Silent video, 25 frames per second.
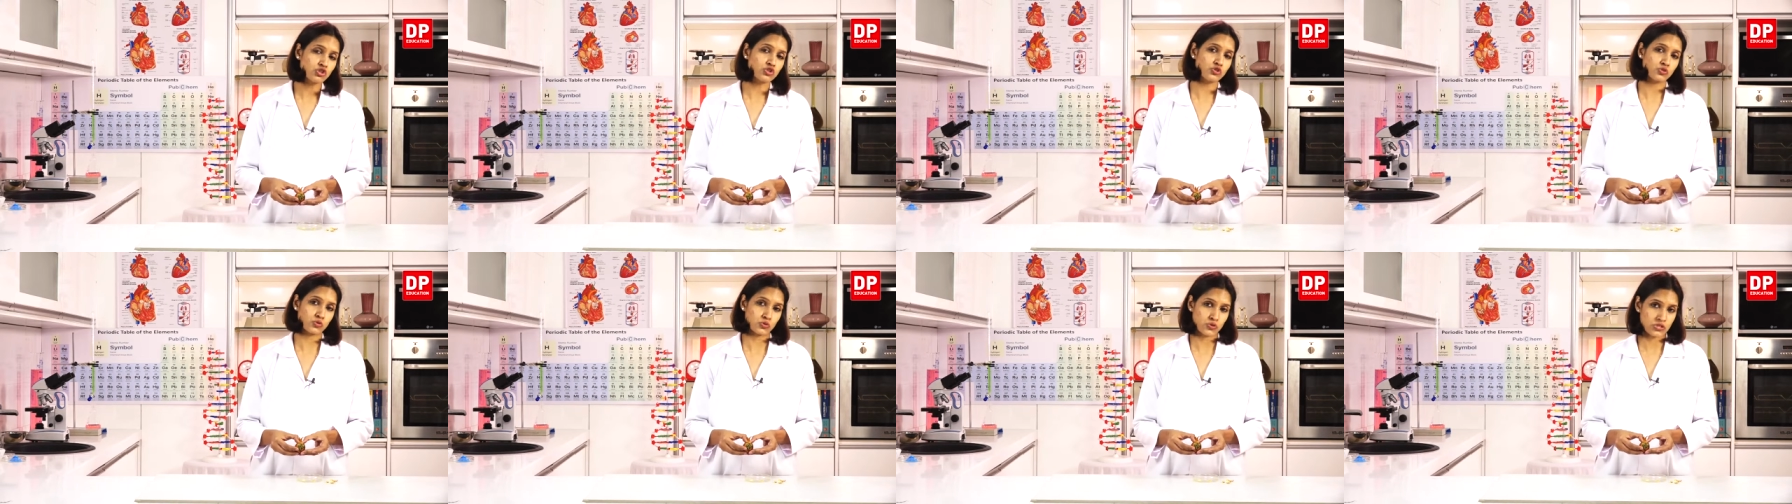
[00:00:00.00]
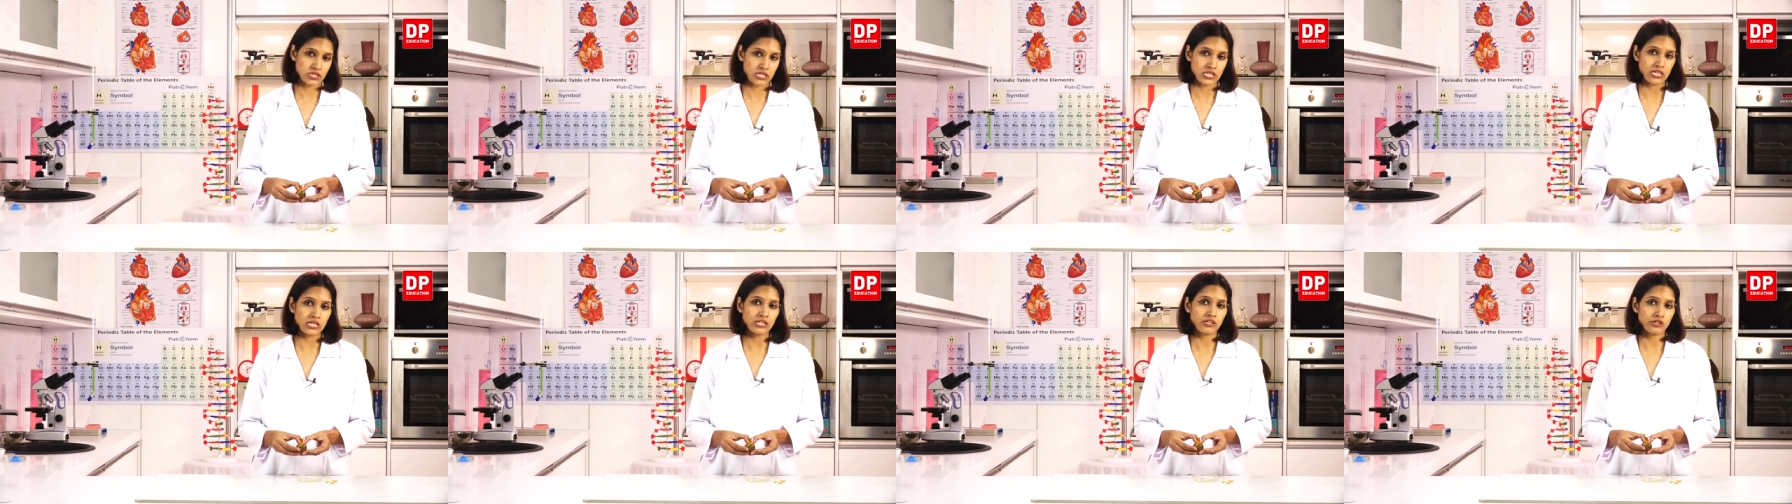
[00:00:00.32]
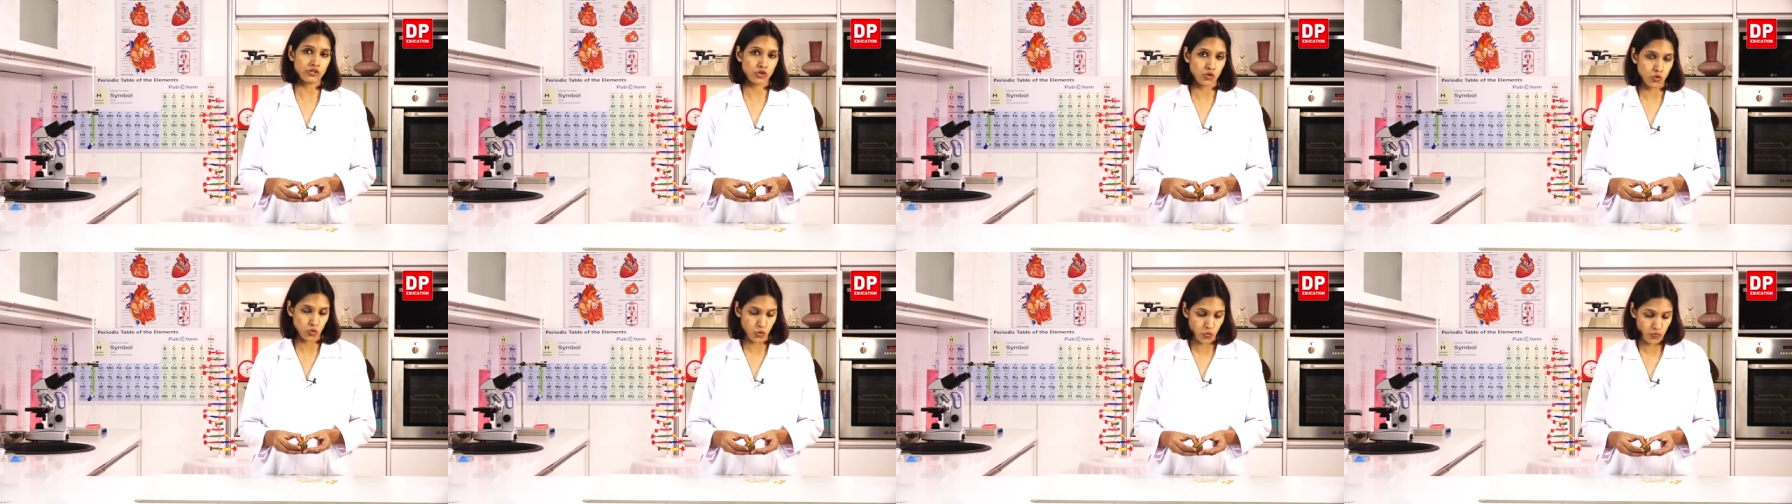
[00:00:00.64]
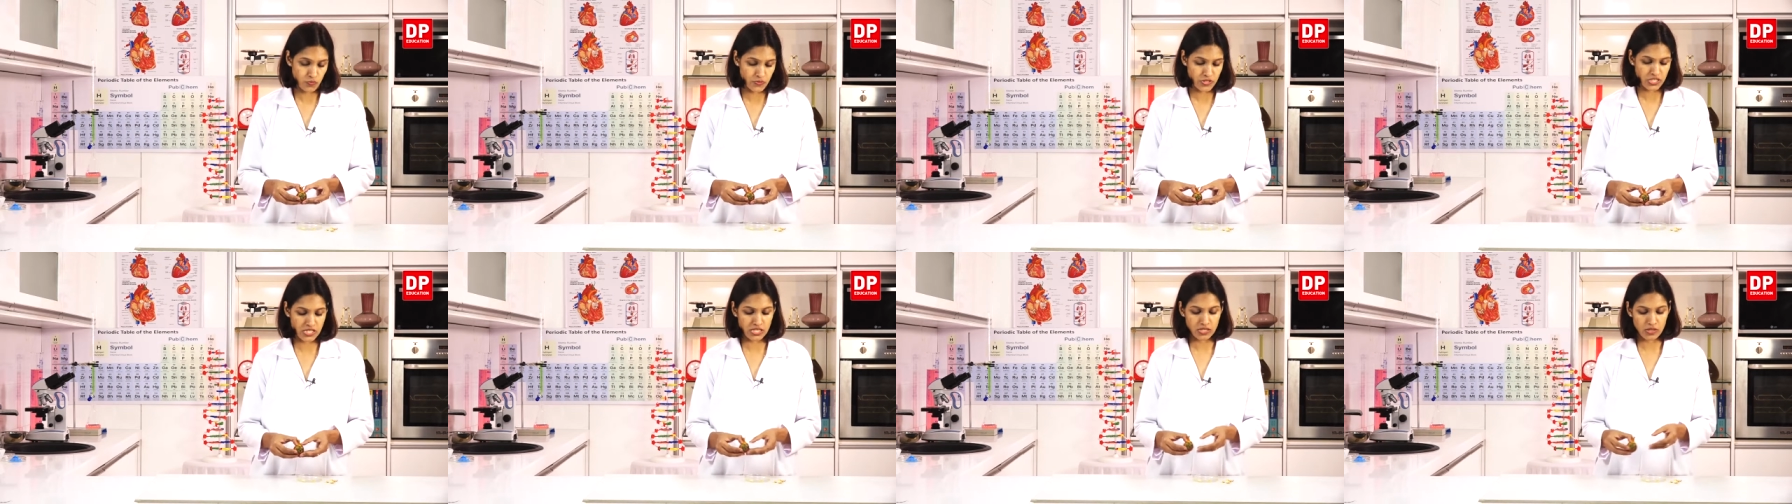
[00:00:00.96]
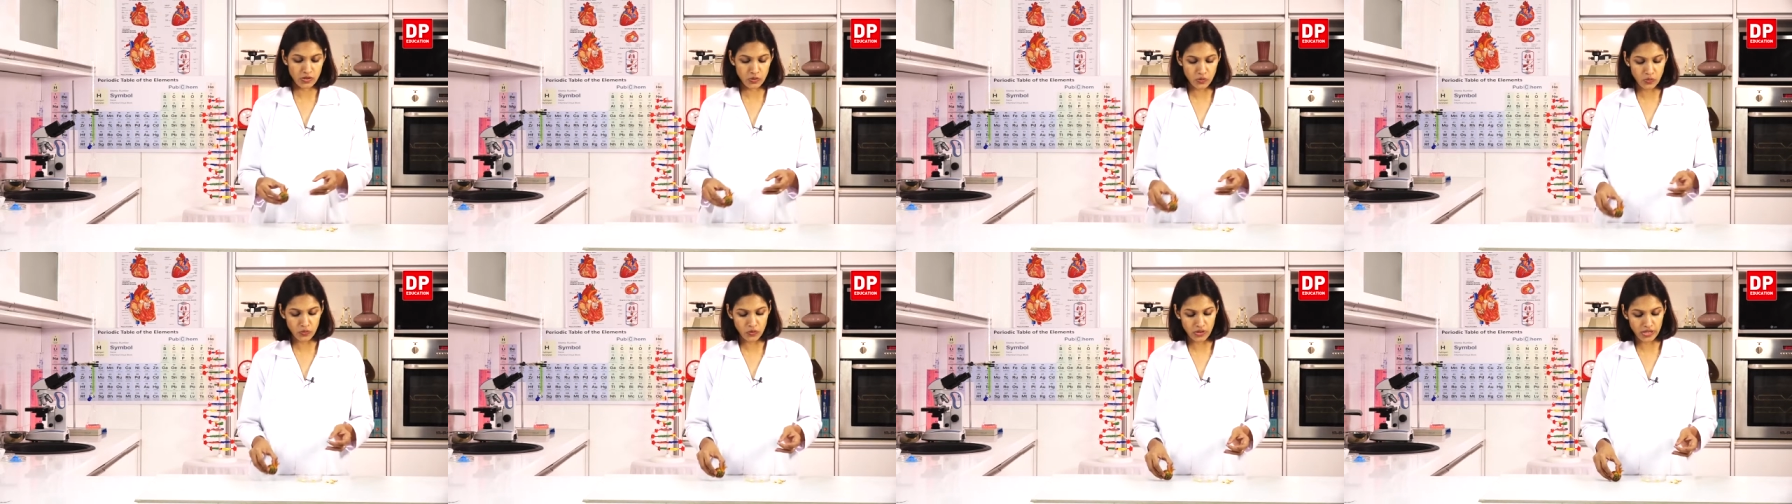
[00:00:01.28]
two seed lobes.
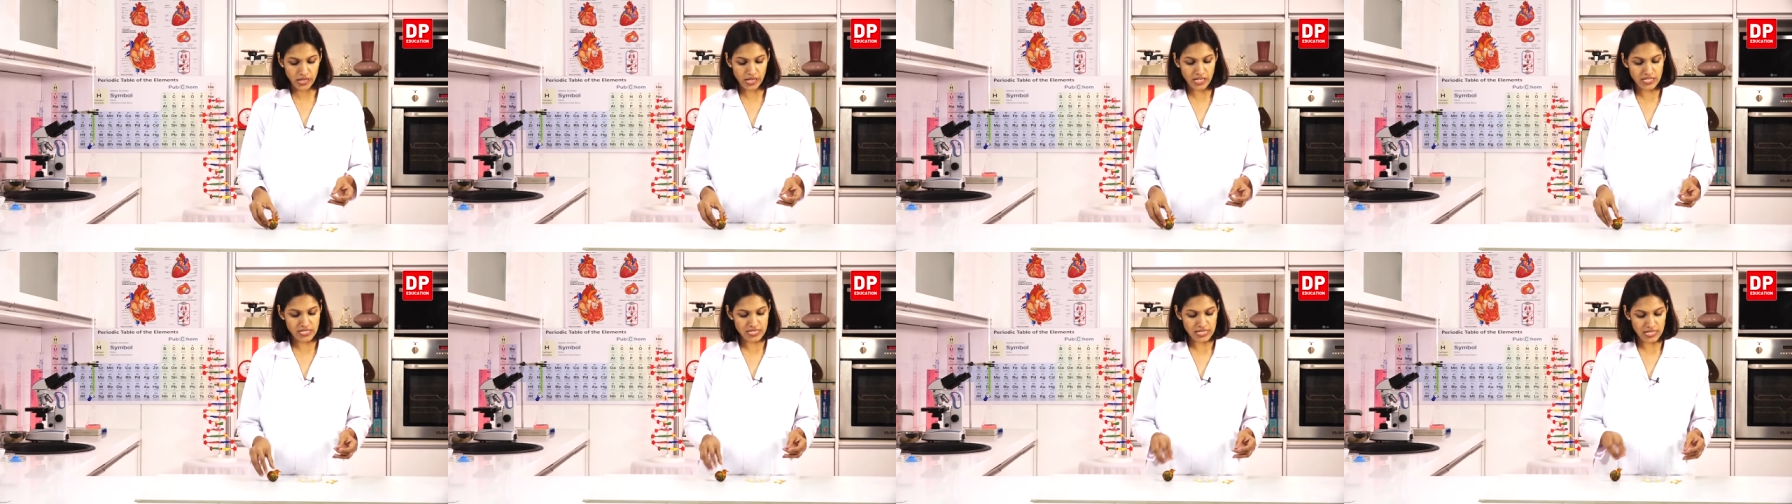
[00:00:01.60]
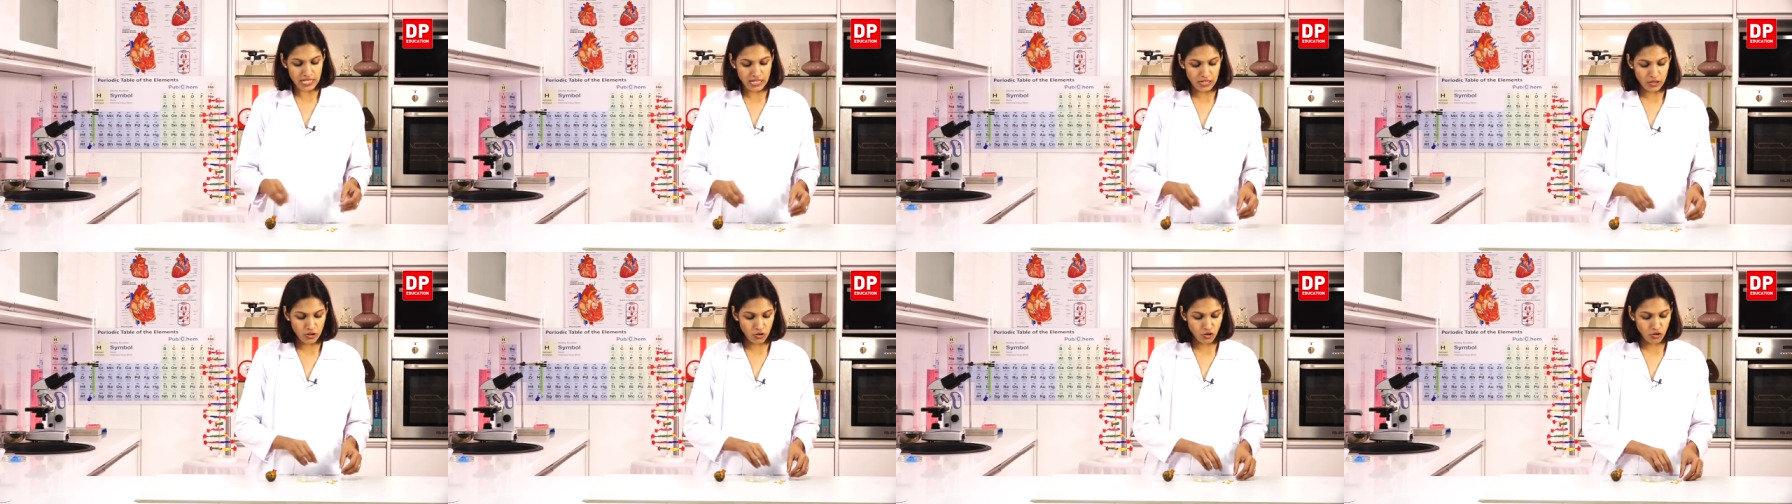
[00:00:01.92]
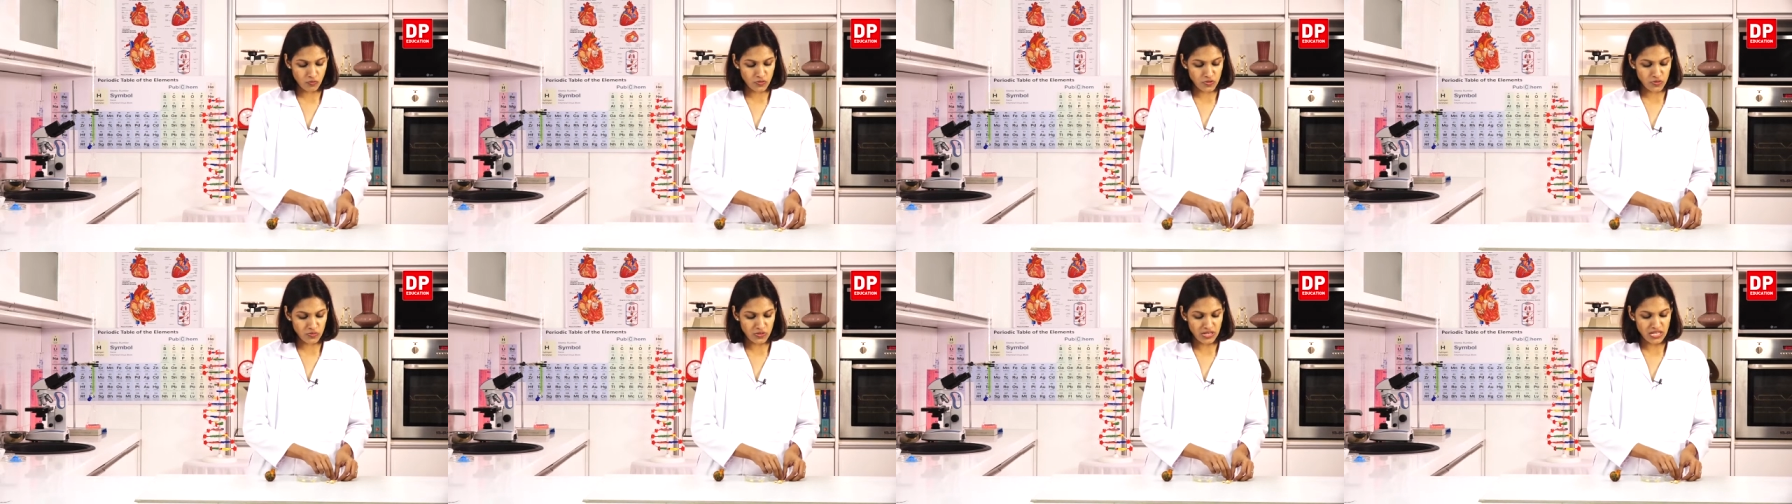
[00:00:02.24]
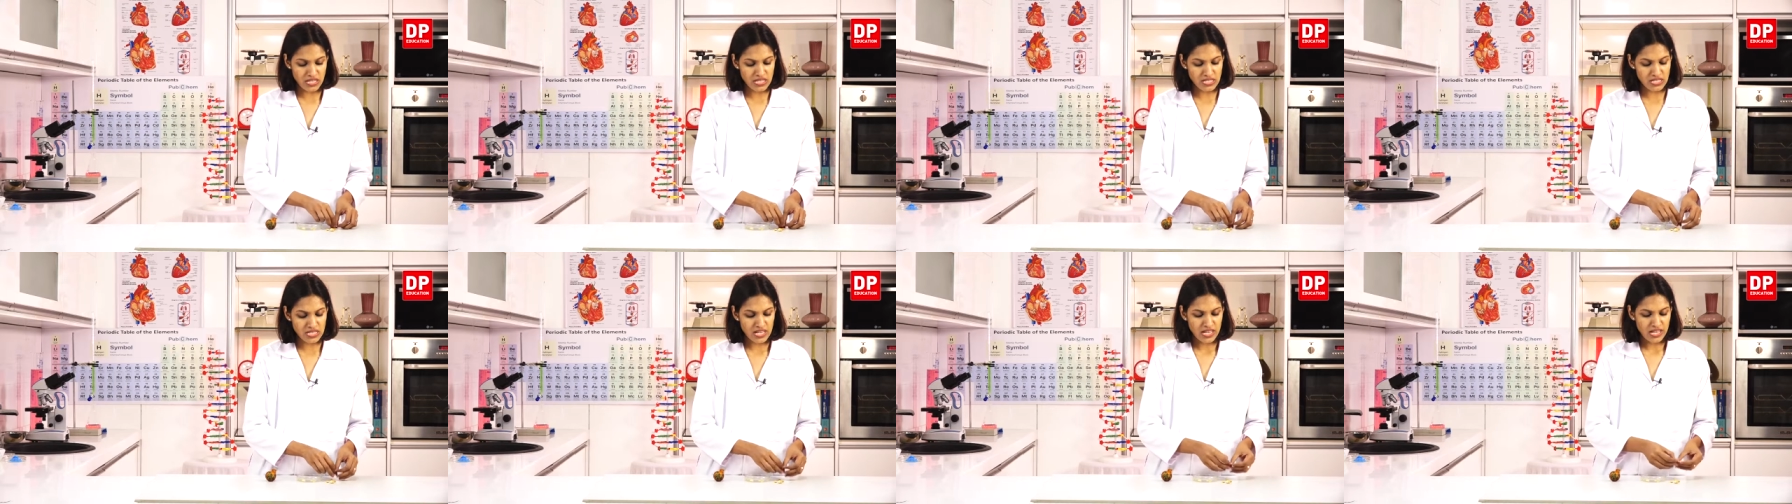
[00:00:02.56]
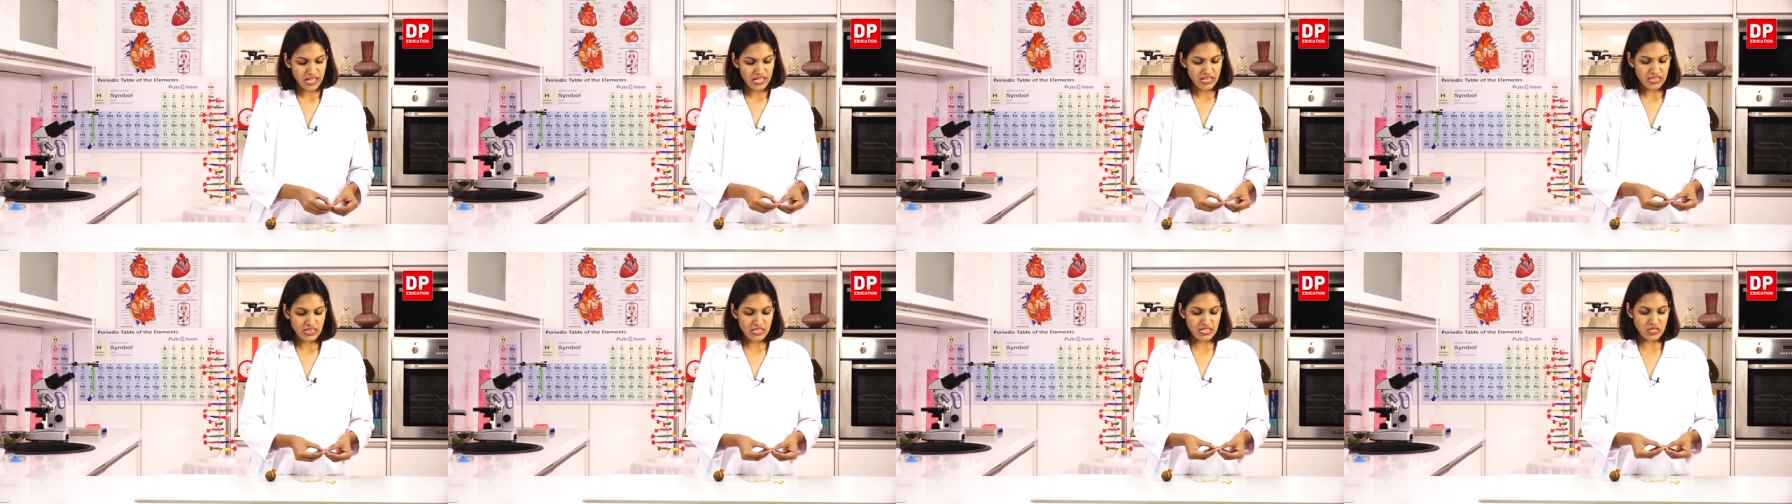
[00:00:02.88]
Okay, seed lobes means
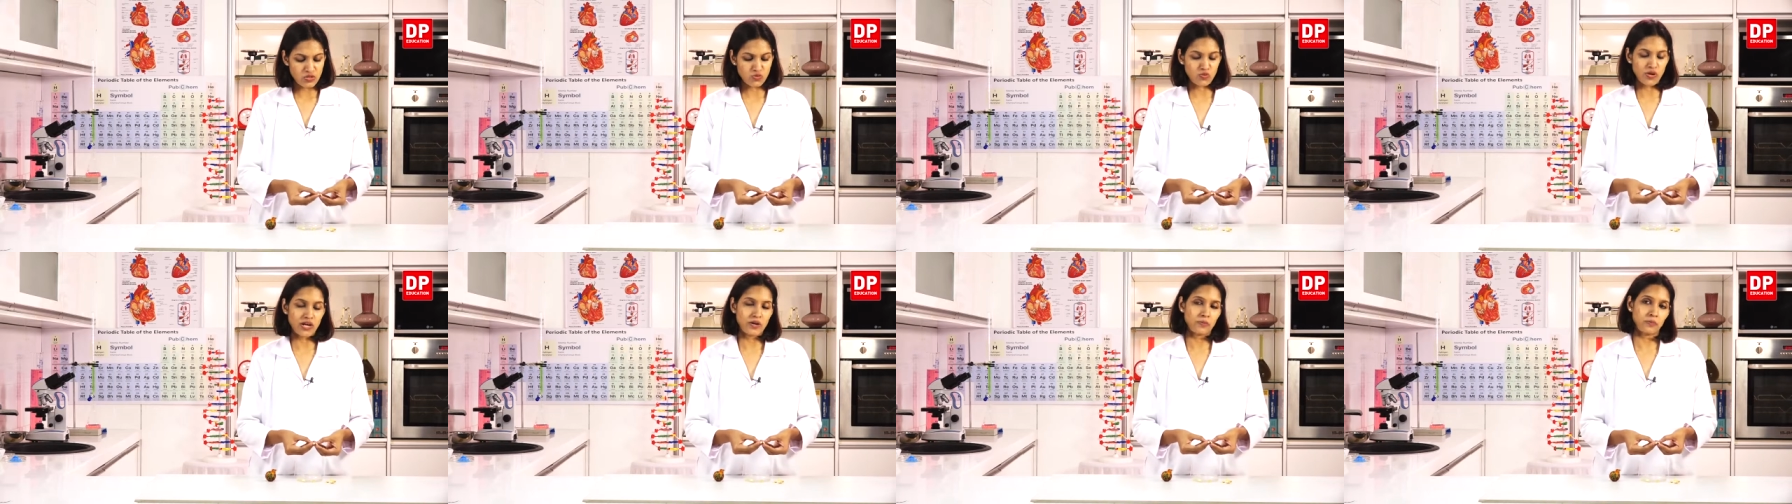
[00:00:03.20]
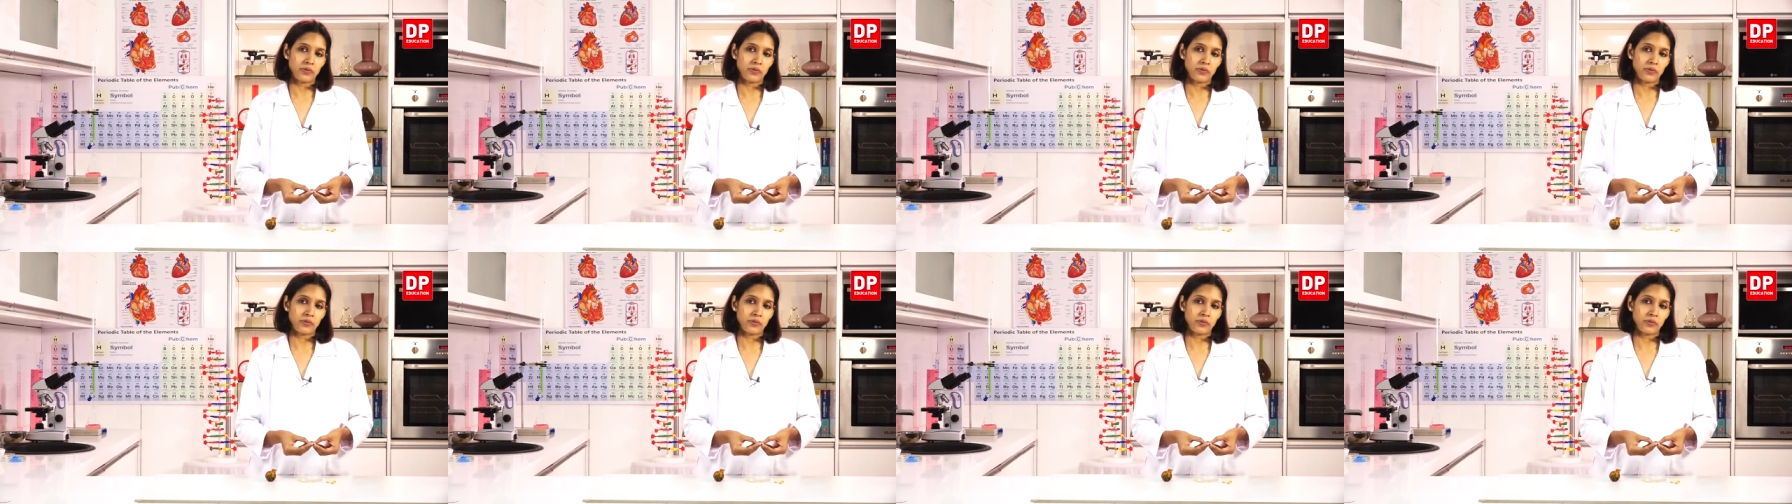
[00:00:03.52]
this one